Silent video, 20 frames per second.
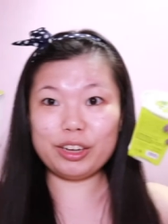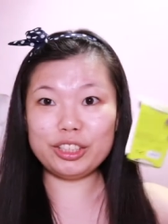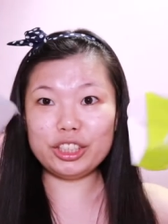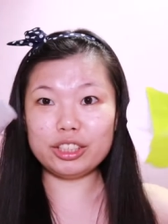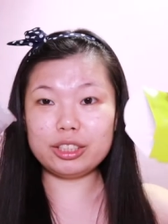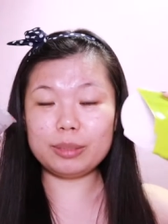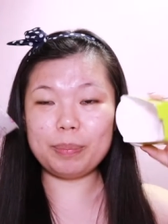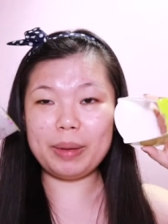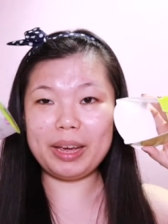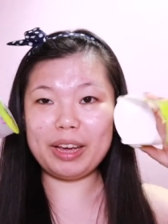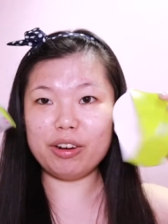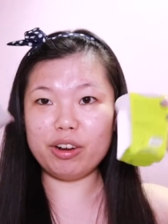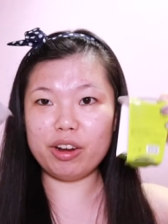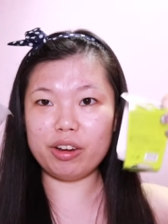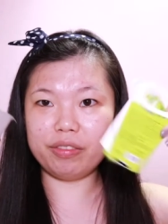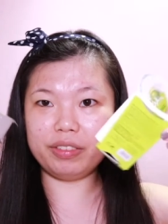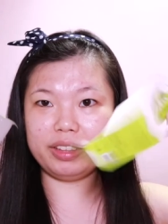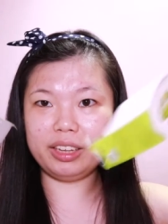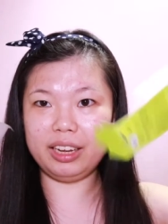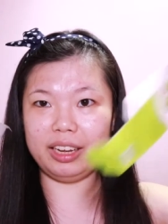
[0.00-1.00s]
I just peeled
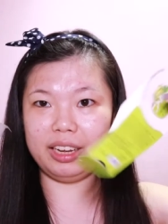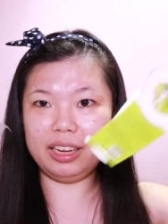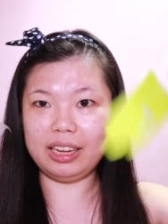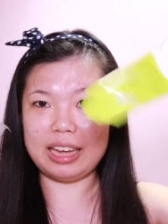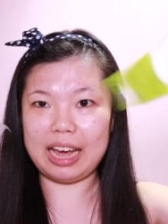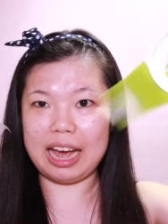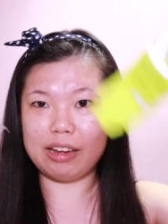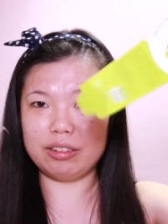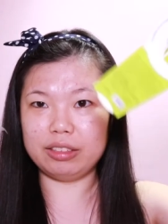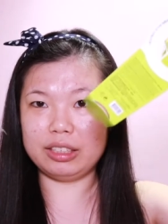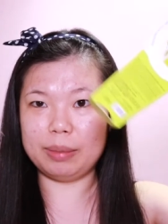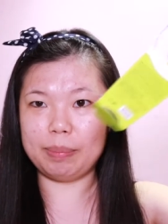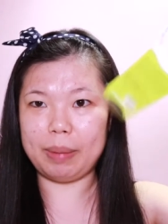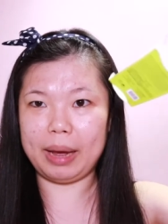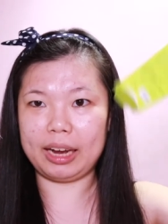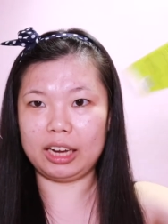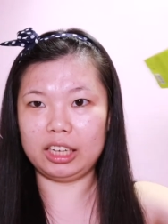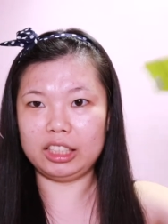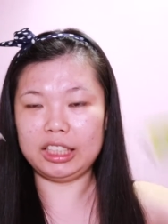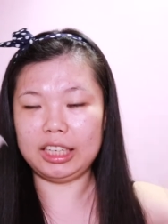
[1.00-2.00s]
off the outer
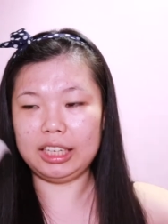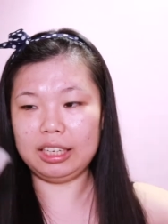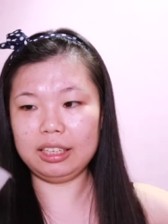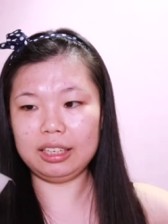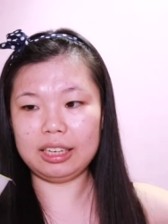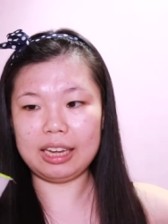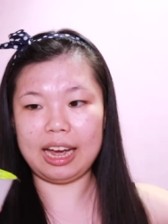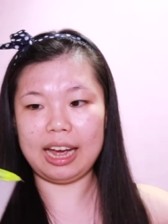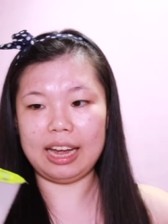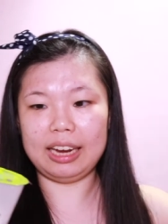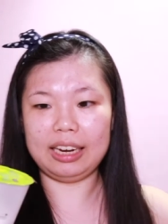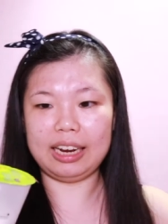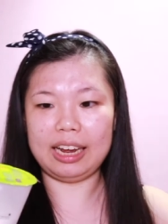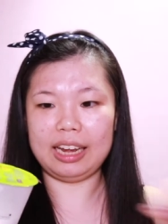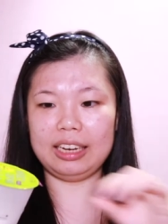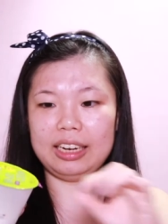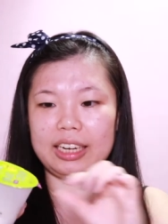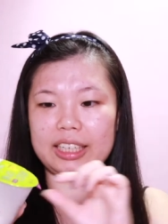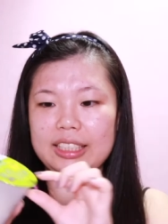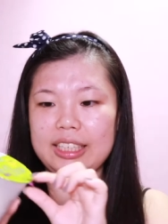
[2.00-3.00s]
packaging, and
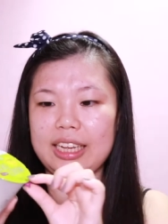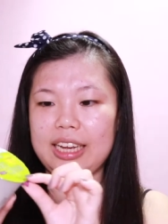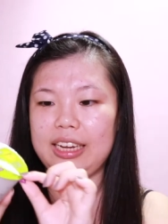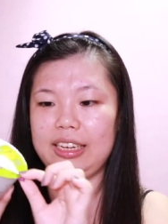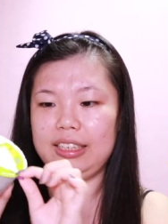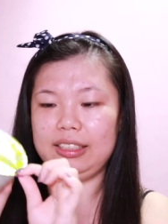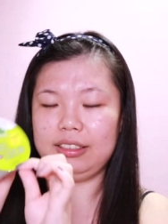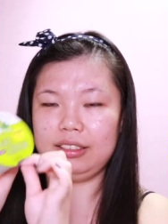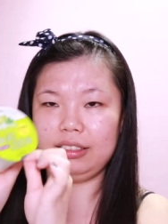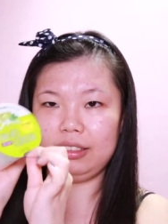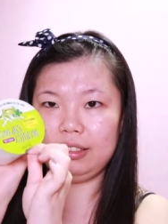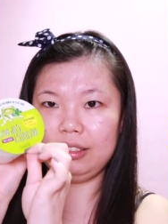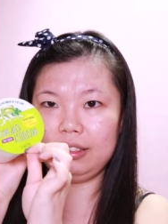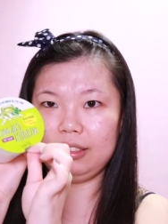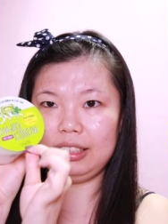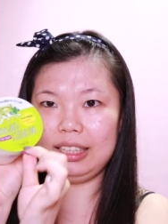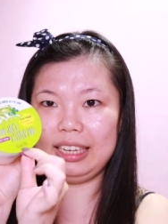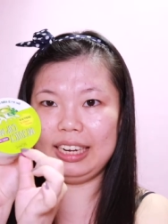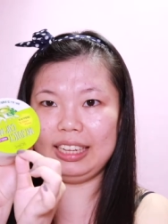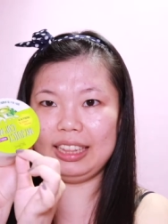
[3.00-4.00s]
then there's a
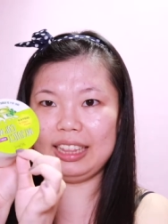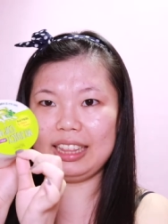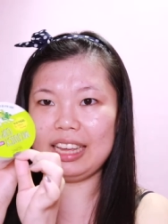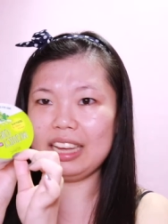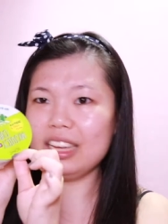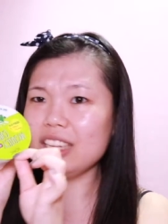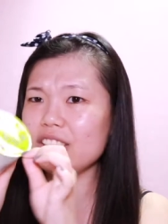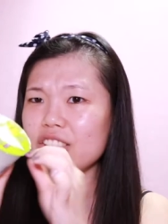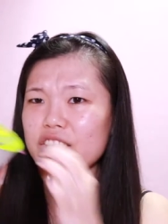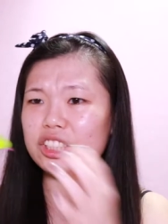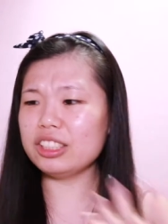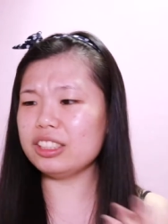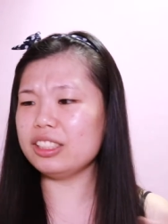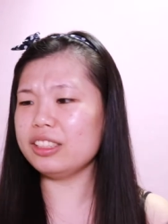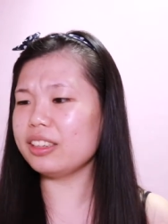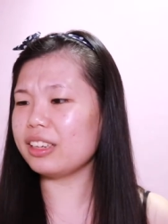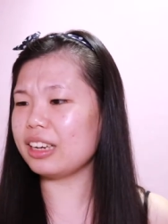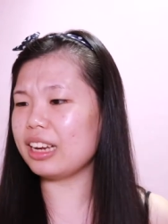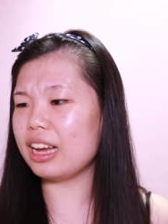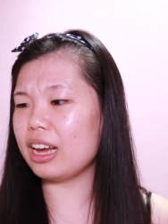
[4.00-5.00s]
lid thing. It just
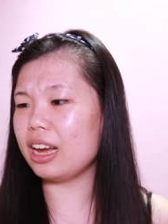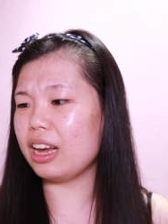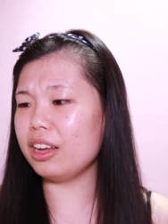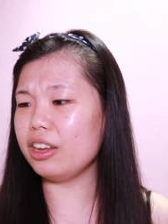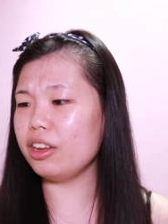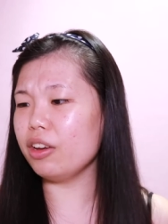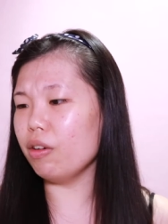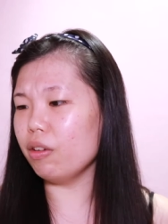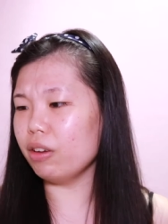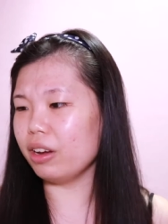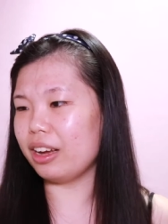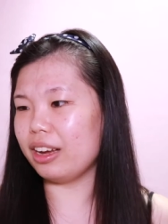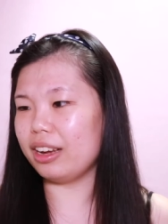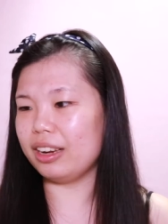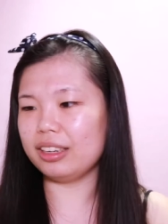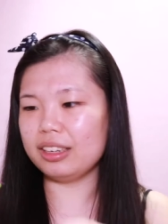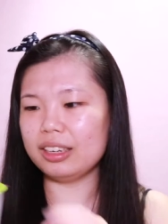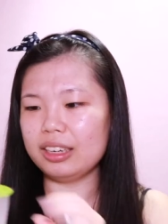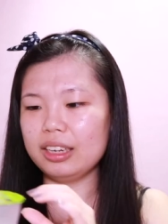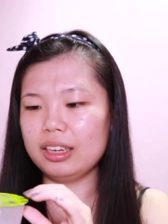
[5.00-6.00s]
looks like a
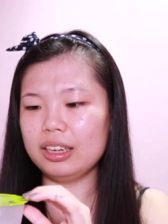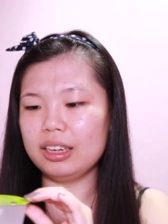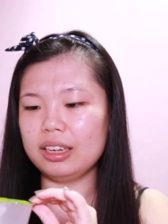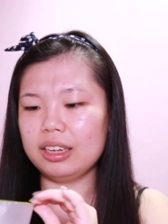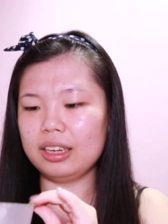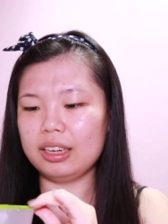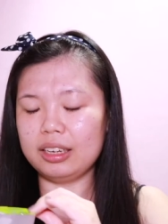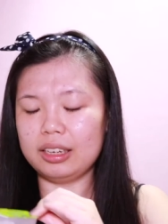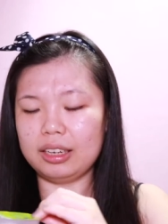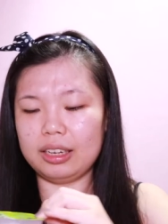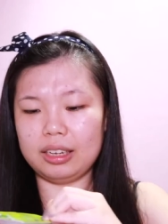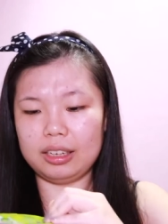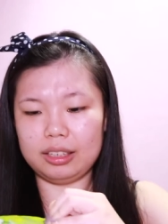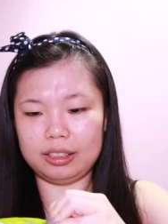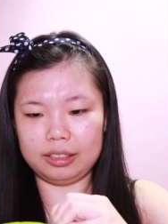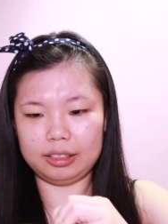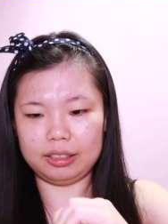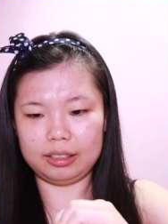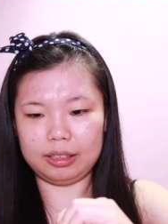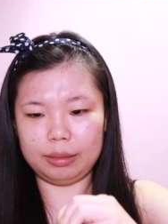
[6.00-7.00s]
yogurt.
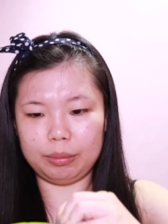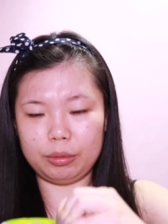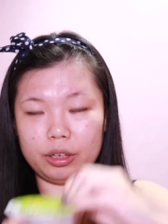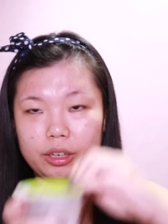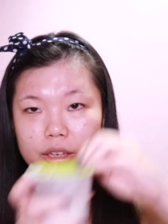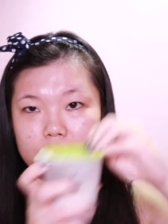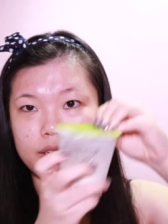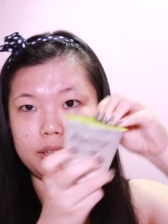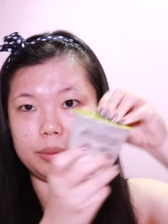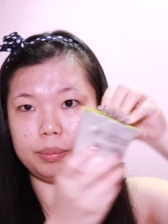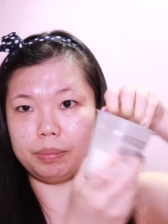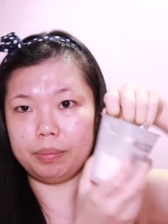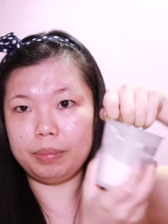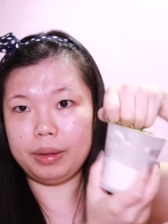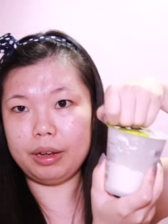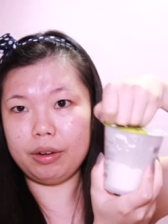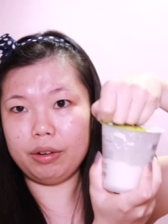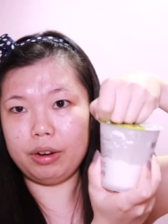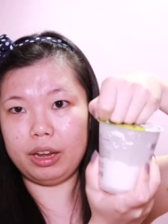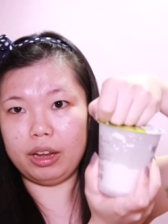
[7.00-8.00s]
I'm gonna
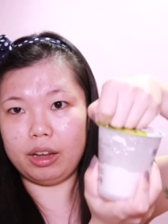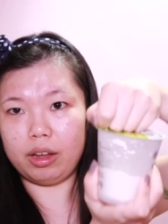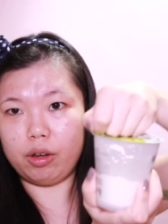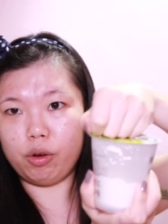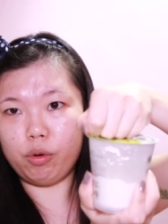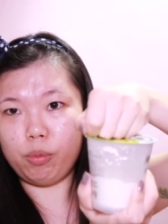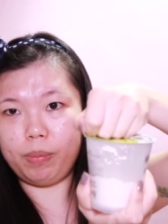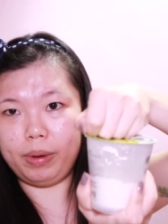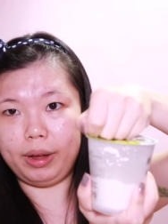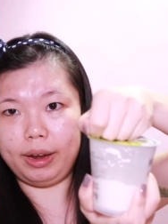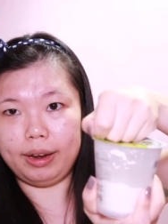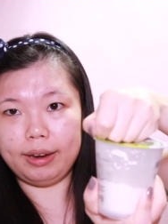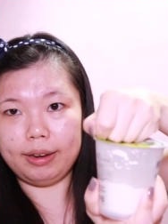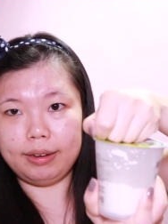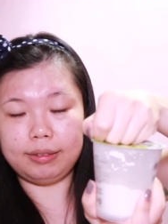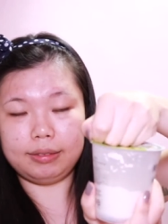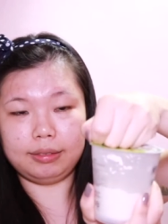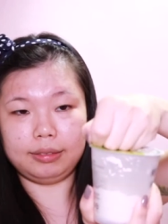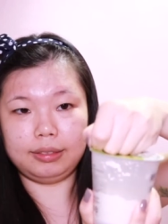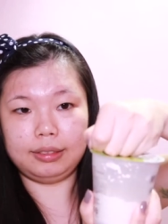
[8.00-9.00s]
peel it open.
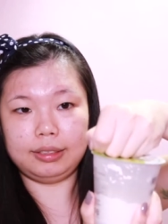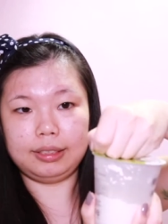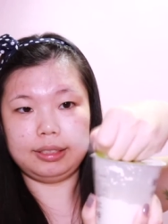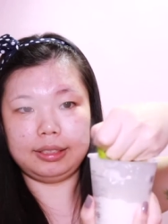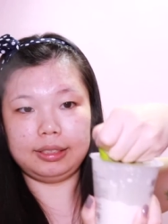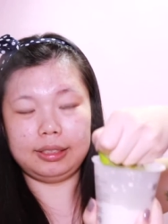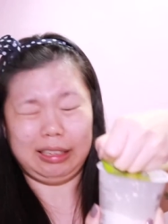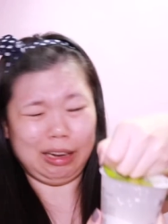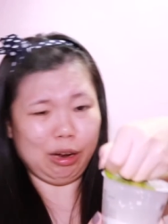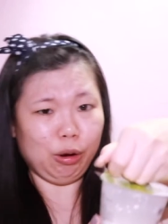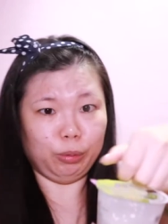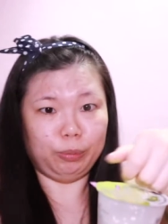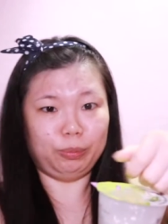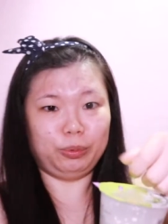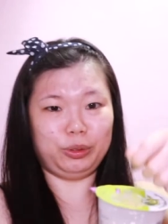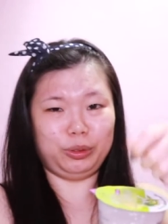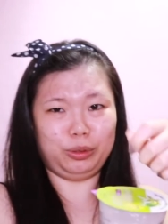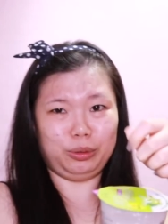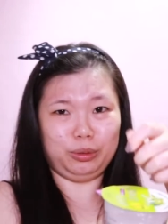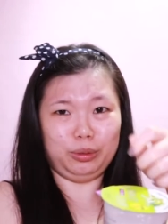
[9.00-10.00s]

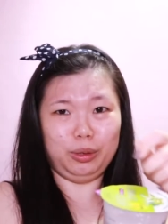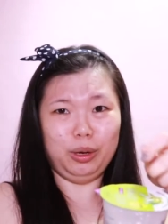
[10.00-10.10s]
Oops.